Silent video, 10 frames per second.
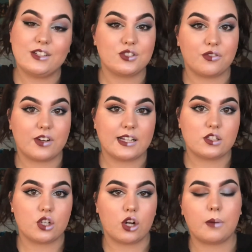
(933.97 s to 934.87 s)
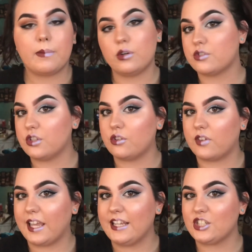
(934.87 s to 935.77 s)
and don't forget to turn on post
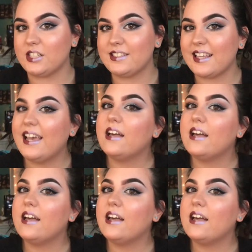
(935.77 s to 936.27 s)
notifications.